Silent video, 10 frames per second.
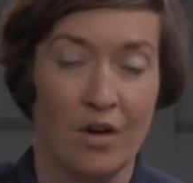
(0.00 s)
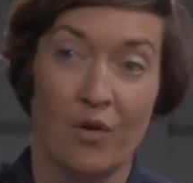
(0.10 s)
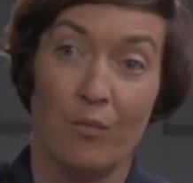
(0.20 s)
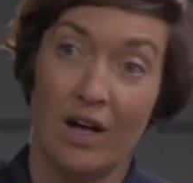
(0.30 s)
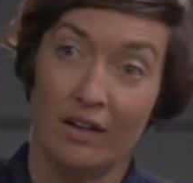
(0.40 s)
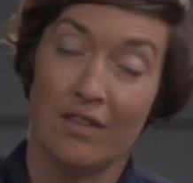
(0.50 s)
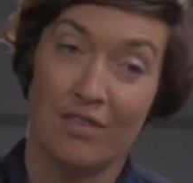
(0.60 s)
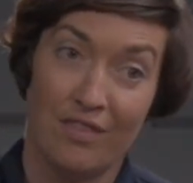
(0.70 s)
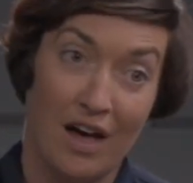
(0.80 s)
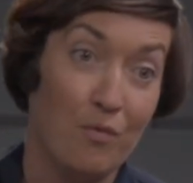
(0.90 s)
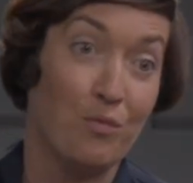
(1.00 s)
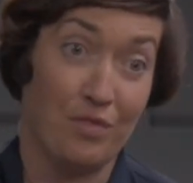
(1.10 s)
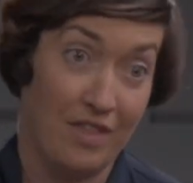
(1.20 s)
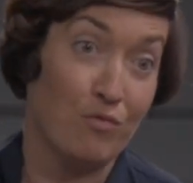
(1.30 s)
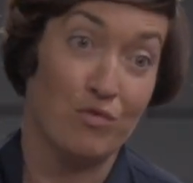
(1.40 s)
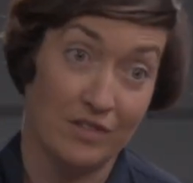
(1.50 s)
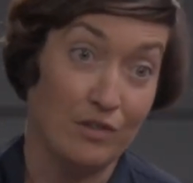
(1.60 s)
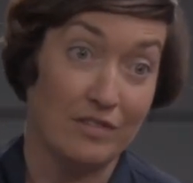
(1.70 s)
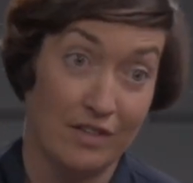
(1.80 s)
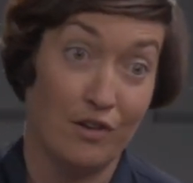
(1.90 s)
Well, that then
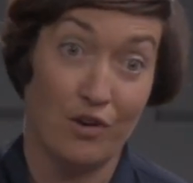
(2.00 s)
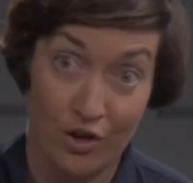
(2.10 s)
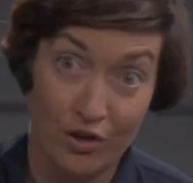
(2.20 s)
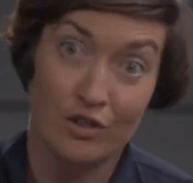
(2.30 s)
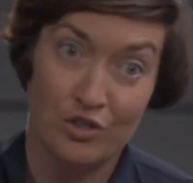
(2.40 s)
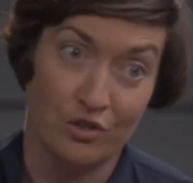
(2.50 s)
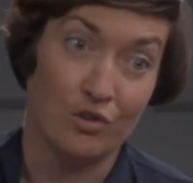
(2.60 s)
results in an urgent